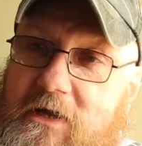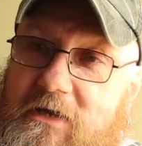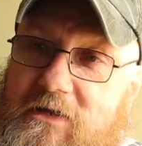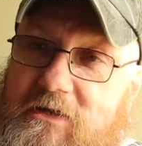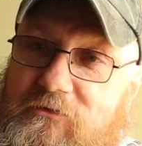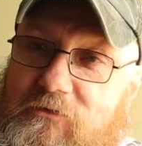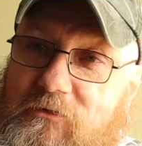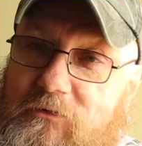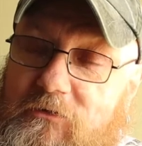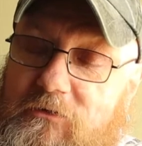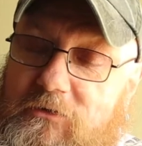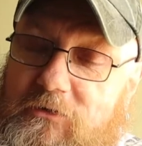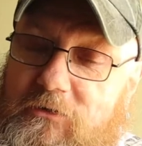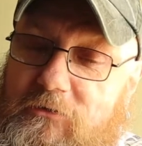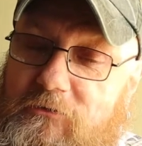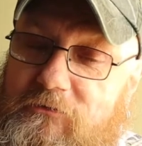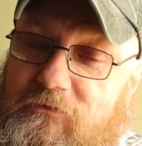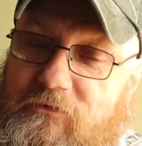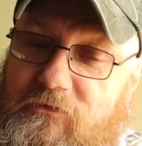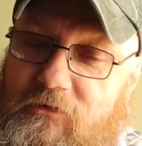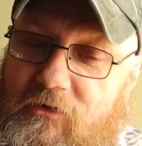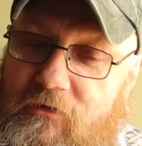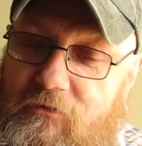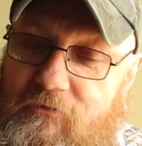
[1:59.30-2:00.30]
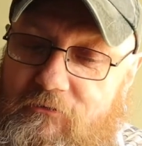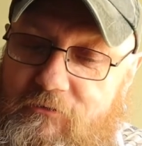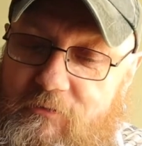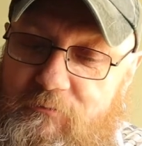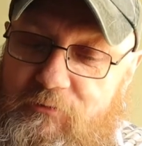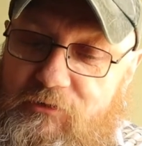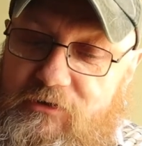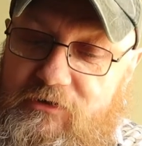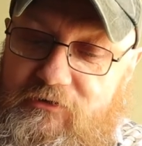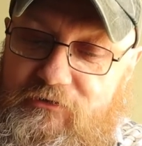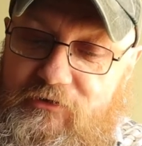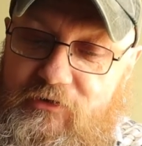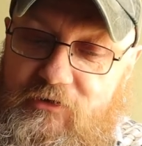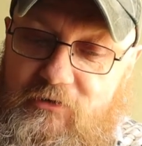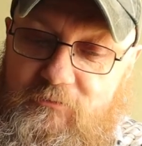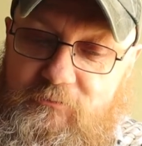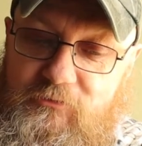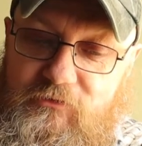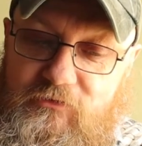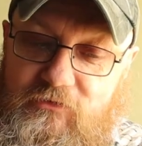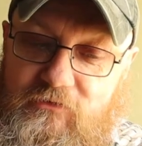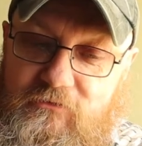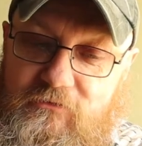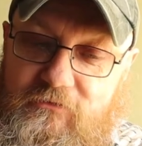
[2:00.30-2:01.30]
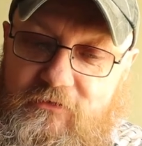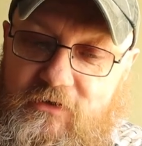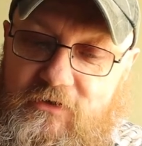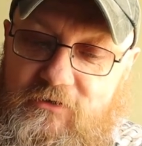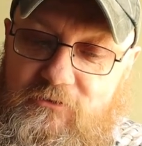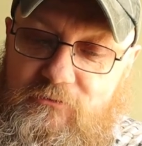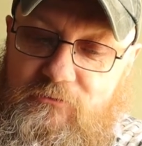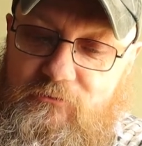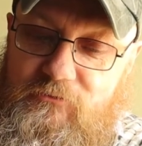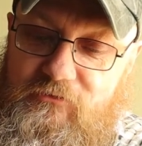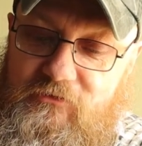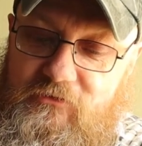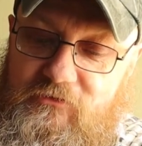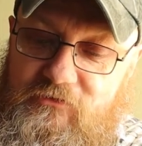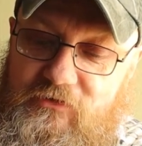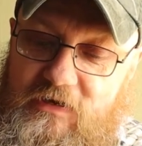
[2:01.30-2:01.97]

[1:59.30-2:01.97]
and it's got lots of British hops, Fuggles,